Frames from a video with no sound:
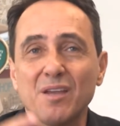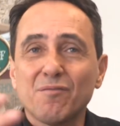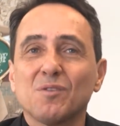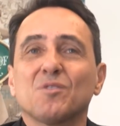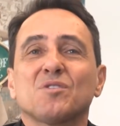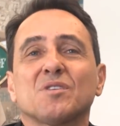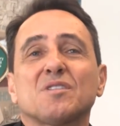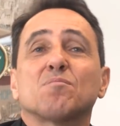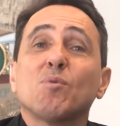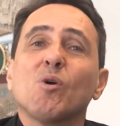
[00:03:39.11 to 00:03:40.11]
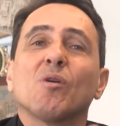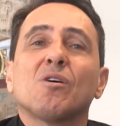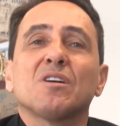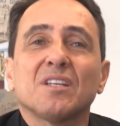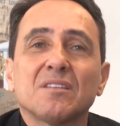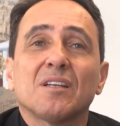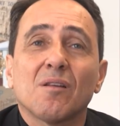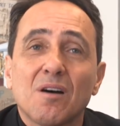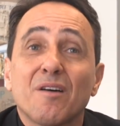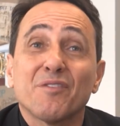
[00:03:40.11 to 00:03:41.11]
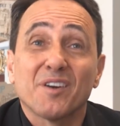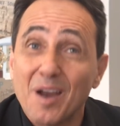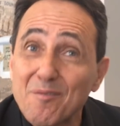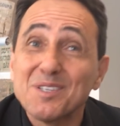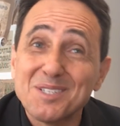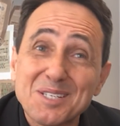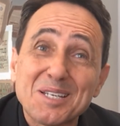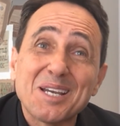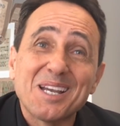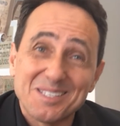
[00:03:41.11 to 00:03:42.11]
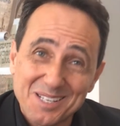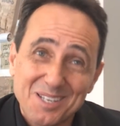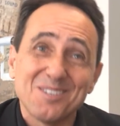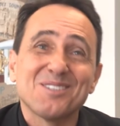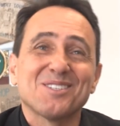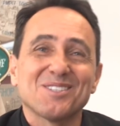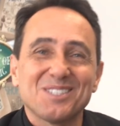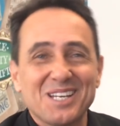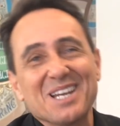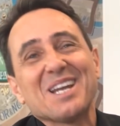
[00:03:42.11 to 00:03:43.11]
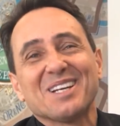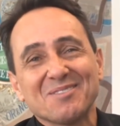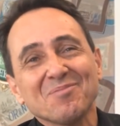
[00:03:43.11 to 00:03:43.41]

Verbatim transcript: evolution is more law than the law of gravity, as they used to say.